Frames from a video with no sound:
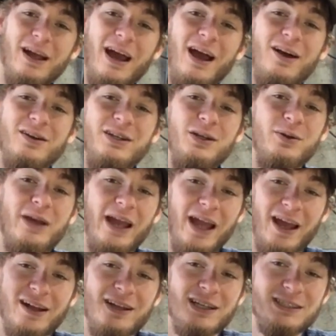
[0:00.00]
how you
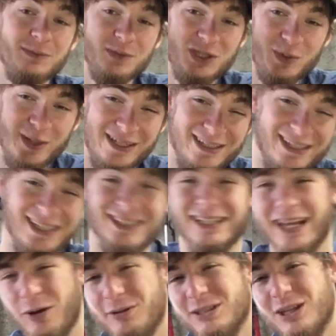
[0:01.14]
can get some sweet
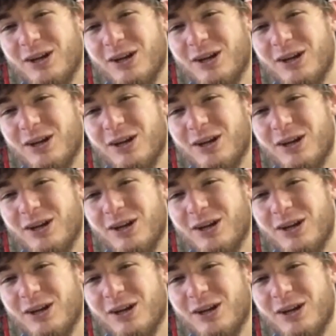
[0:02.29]
discounts